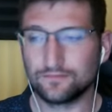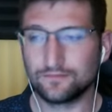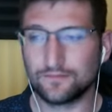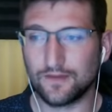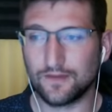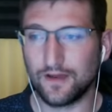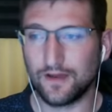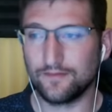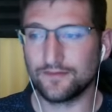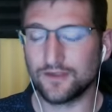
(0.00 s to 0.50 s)

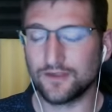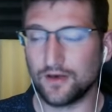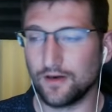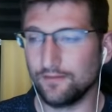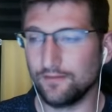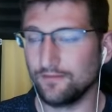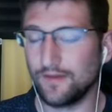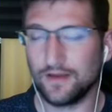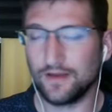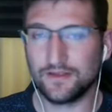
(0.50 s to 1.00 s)
I'm sorry,
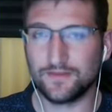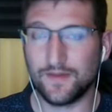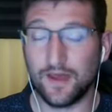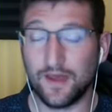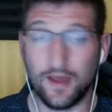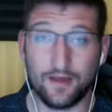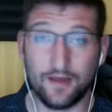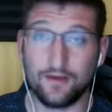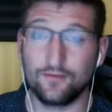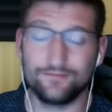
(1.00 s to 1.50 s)
my Sp-
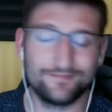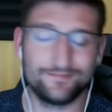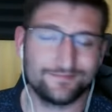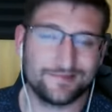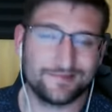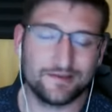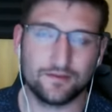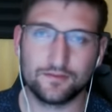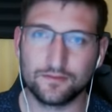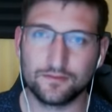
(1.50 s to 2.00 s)
I don't,
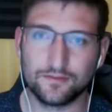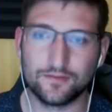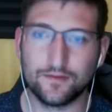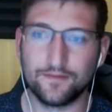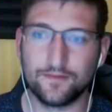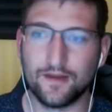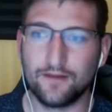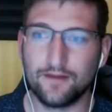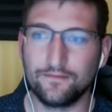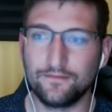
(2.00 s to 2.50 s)
I'm
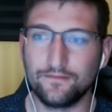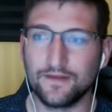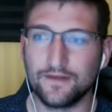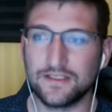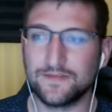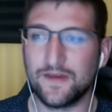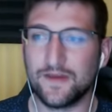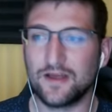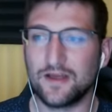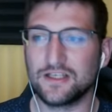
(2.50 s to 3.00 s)
not a
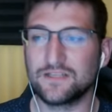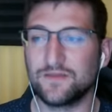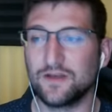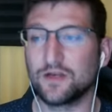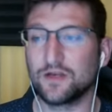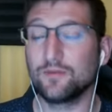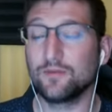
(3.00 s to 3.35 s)
Spanish speaker,